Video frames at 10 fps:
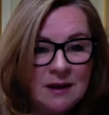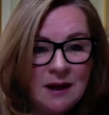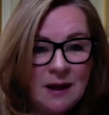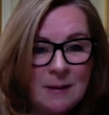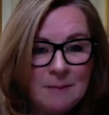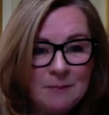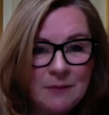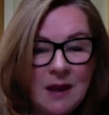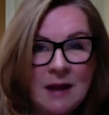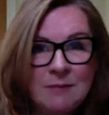
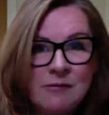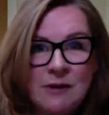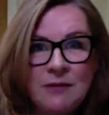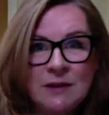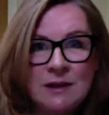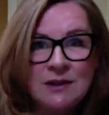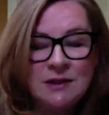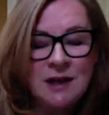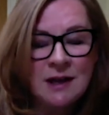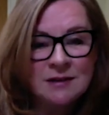And previously,
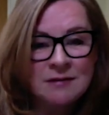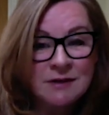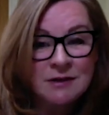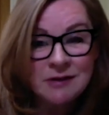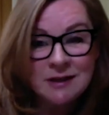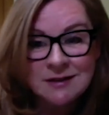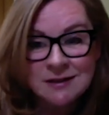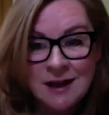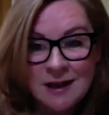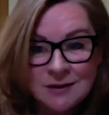she'd had to retreat to
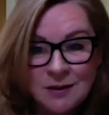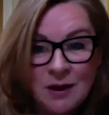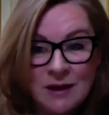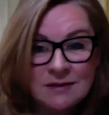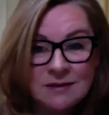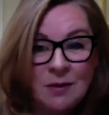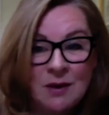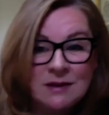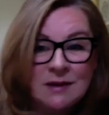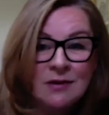that
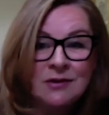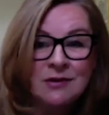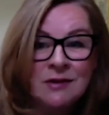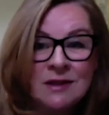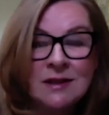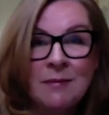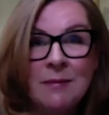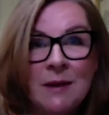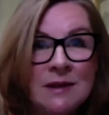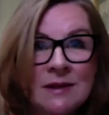quite a lot during the summer
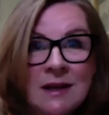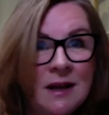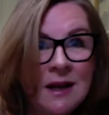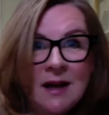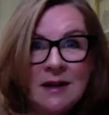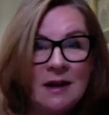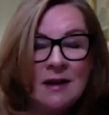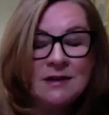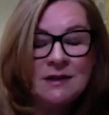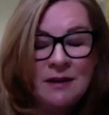months, and
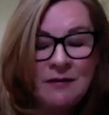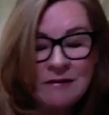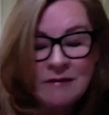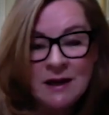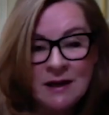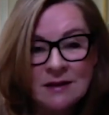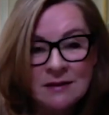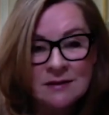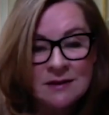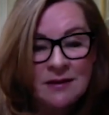last year very
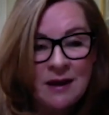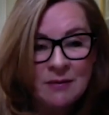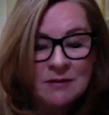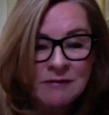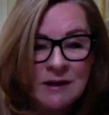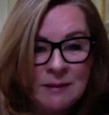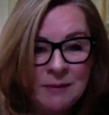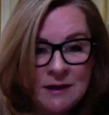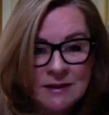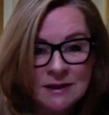little. So that was really
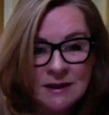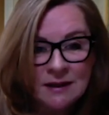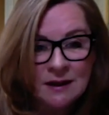pleasing.